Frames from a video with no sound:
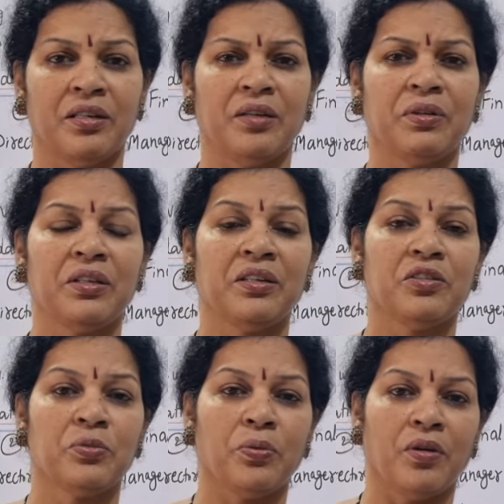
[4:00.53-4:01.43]
everything
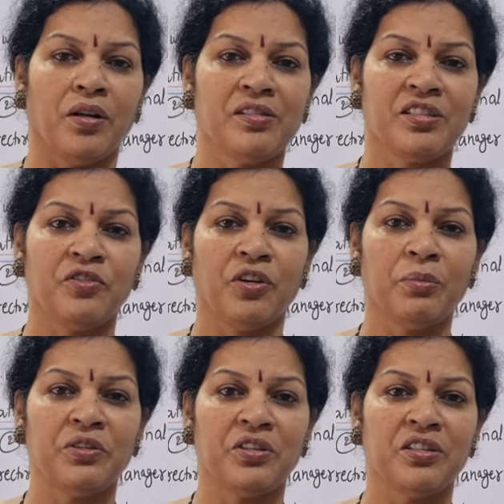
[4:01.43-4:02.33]
is false
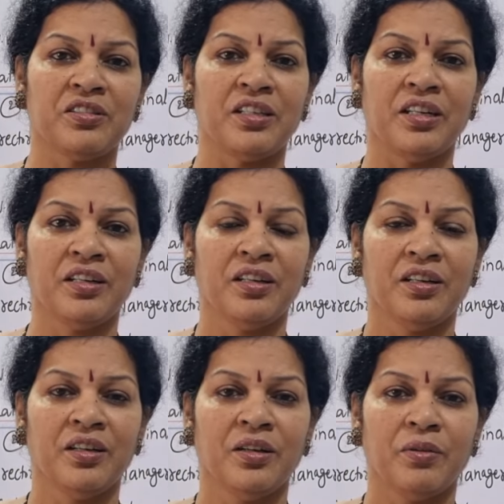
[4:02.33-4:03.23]
information is there.
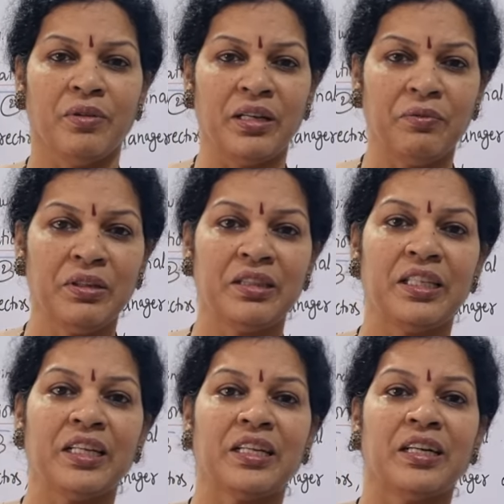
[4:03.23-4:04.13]
Whenever
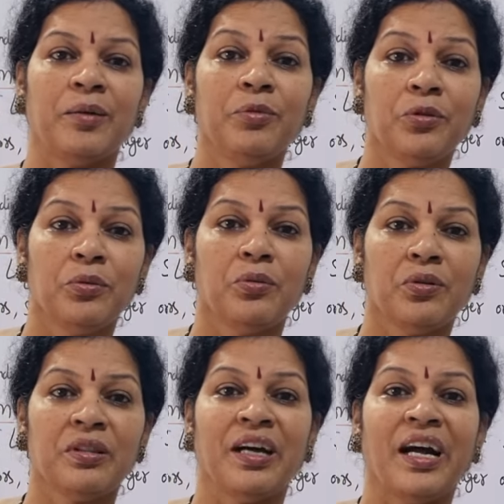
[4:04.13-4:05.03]
they come to
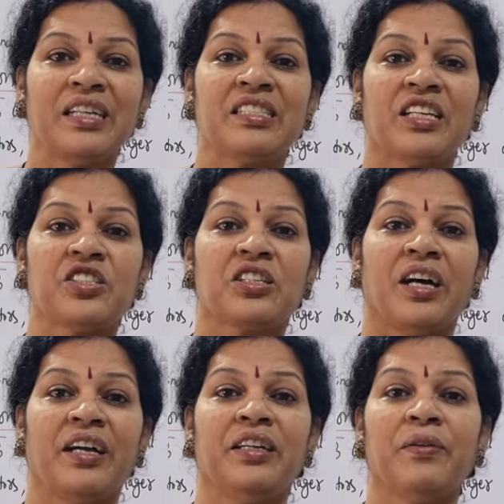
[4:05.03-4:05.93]
know that such
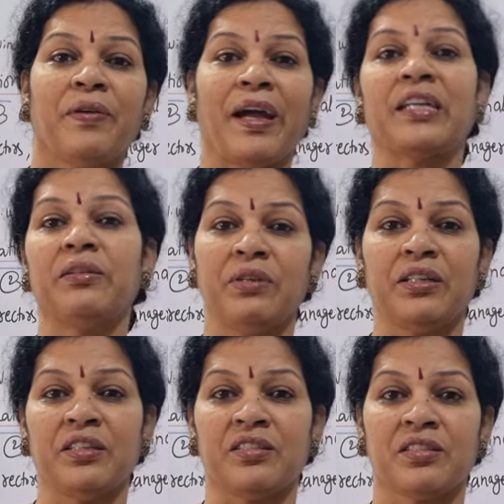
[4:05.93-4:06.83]
kind of
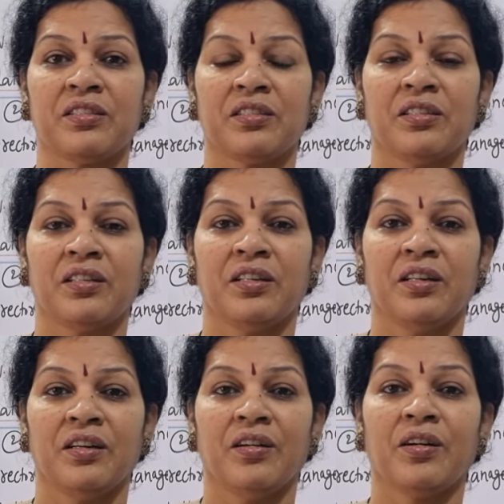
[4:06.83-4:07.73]
activities
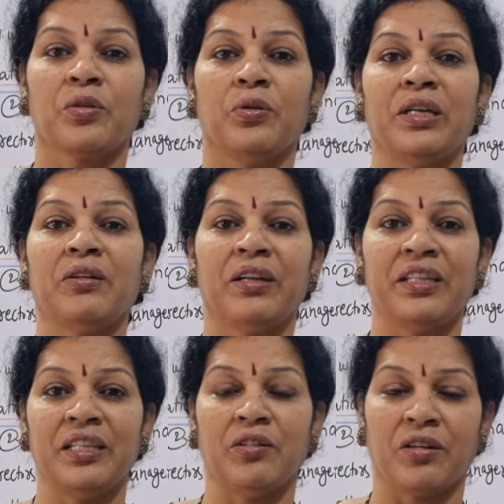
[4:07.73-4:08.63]
are going on
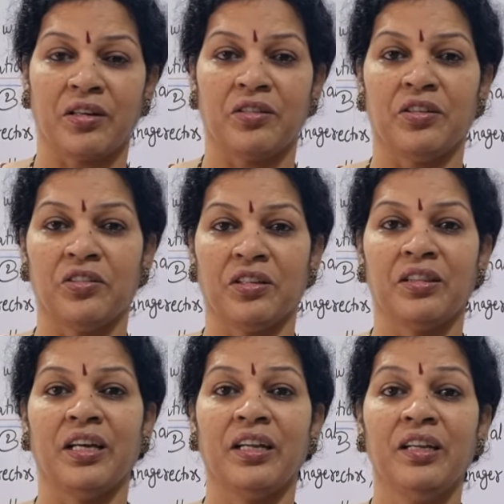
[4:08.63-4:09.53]
in the organization,
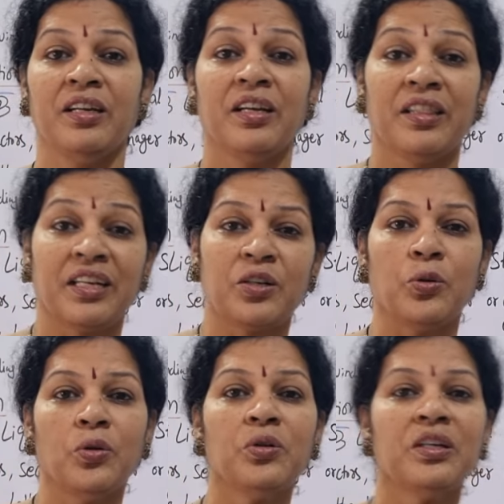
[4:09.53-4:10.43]
then the
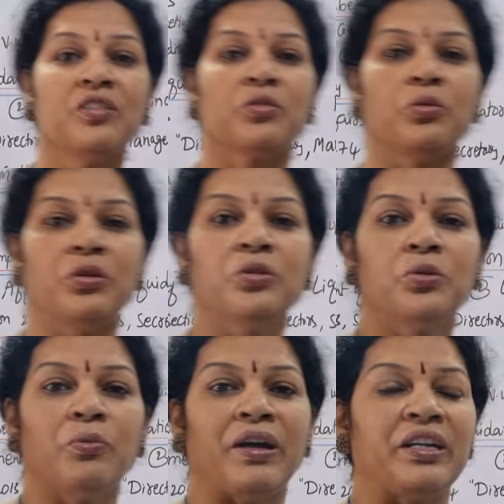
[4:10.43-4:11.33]
court is going
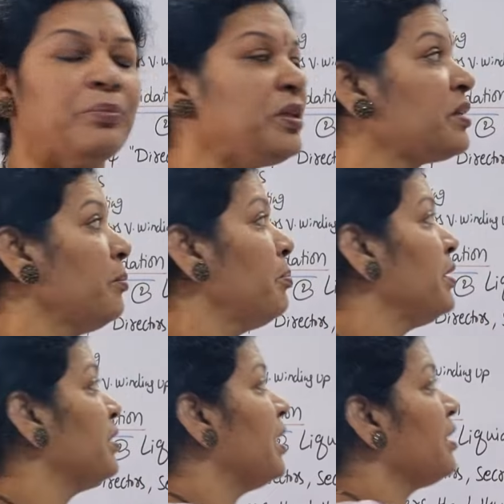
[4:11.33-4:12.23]
to wind up the
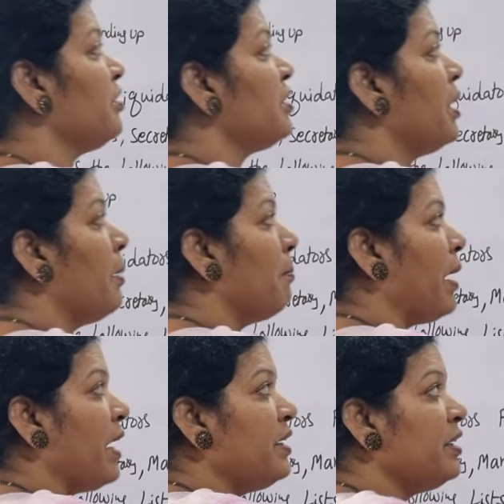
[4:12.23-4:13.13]
company. That is
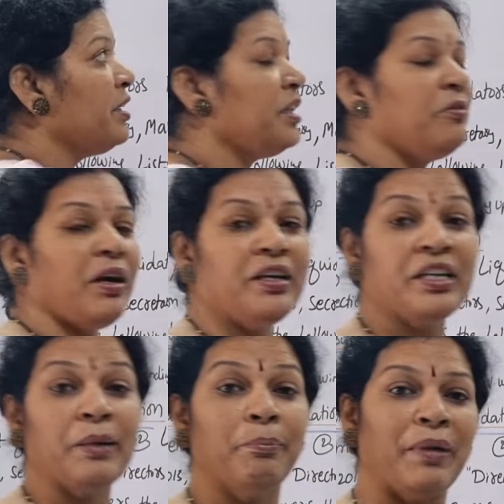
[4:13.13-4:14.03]
mandatory
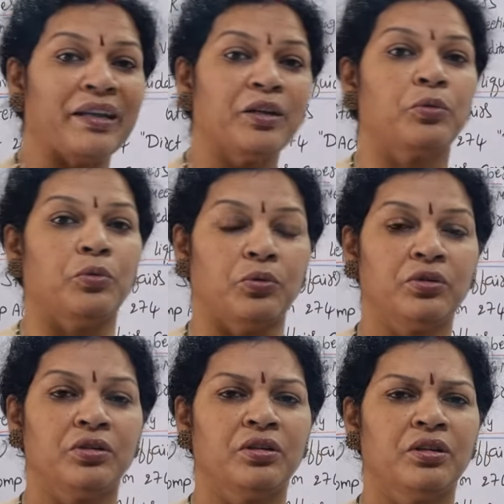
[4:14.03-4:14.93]
winding up by the
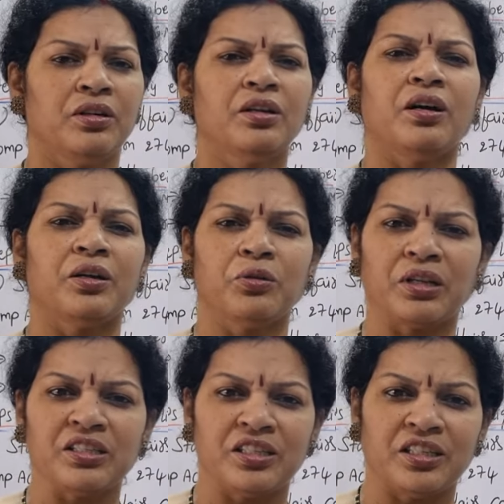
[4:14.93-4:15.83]
court, or you
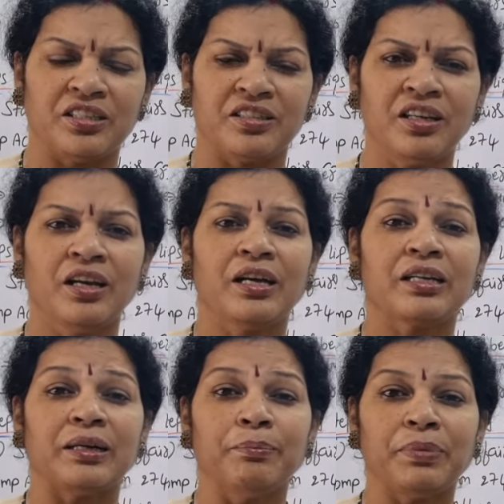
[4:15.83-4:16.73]
can say it is a
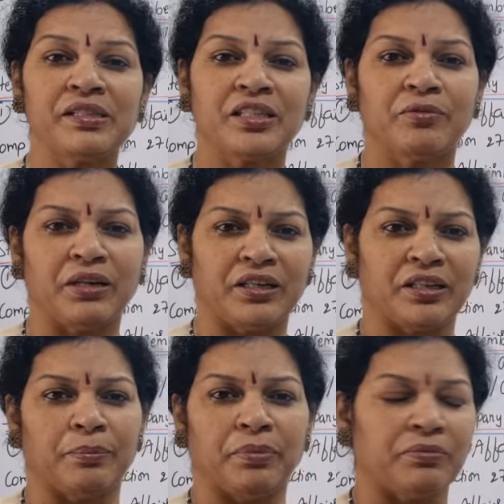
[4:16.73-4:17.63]
compulsory
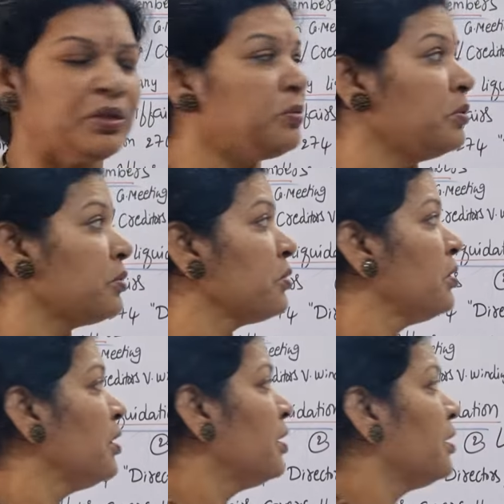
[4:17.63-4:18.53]
winding up of the court.
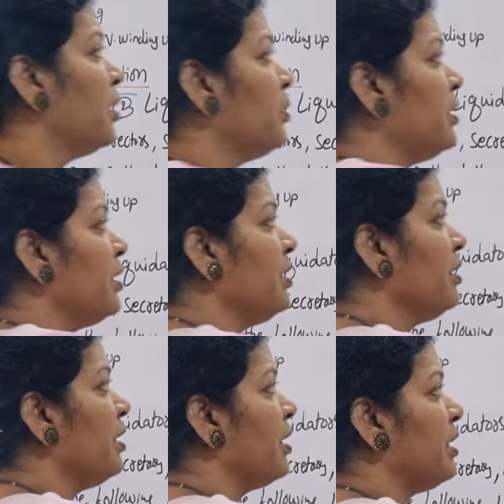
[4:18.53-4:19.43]
Now
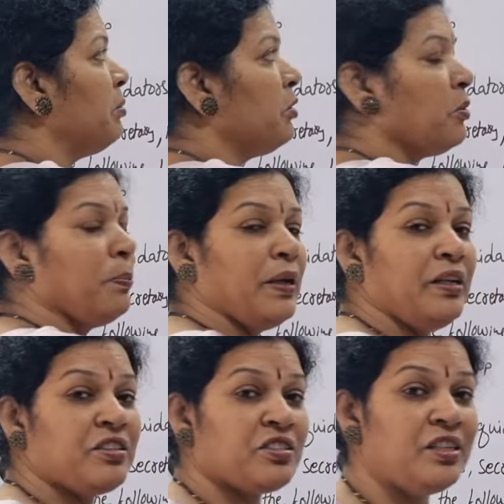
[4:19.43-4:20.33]
here, unable to pay
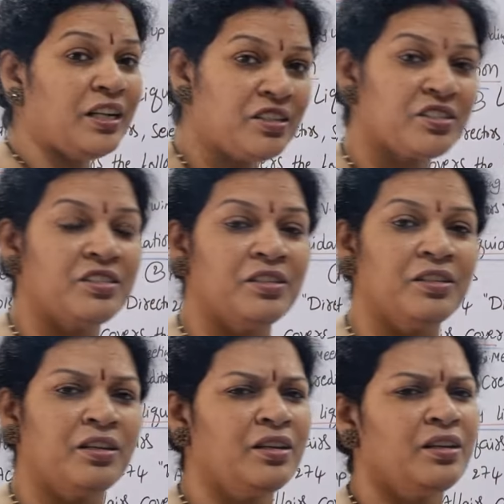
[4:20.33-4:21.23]
its debts
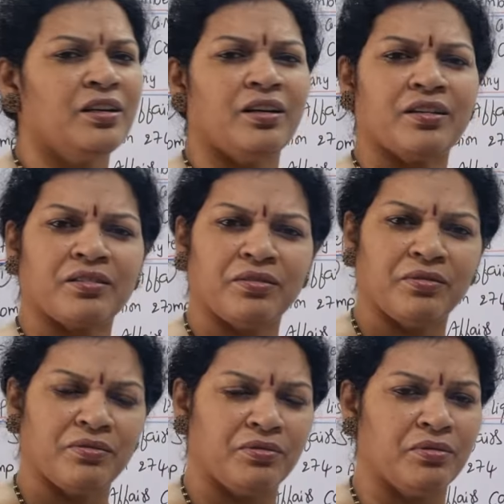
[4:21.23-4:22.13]
or
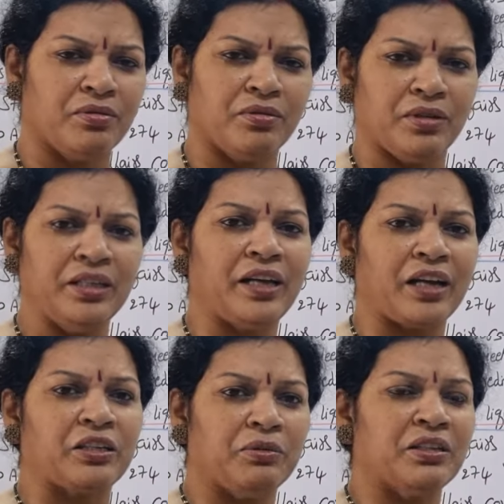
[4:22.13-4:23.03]
any
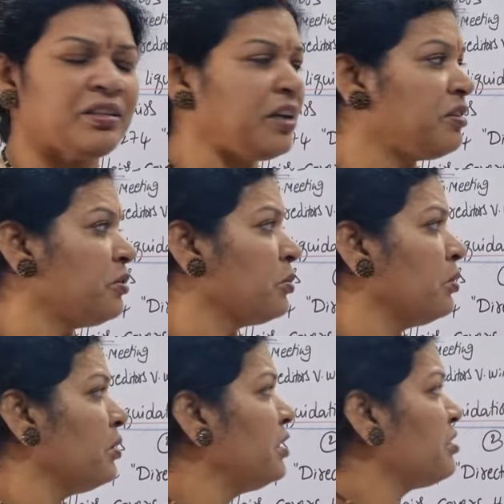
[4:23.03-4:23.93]
activities, as I told
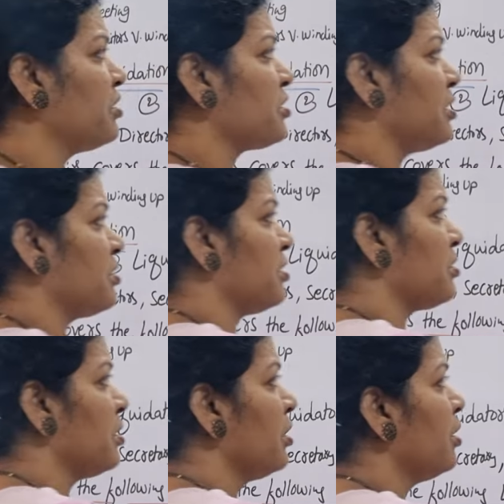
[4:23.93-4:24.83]
you, in such cases.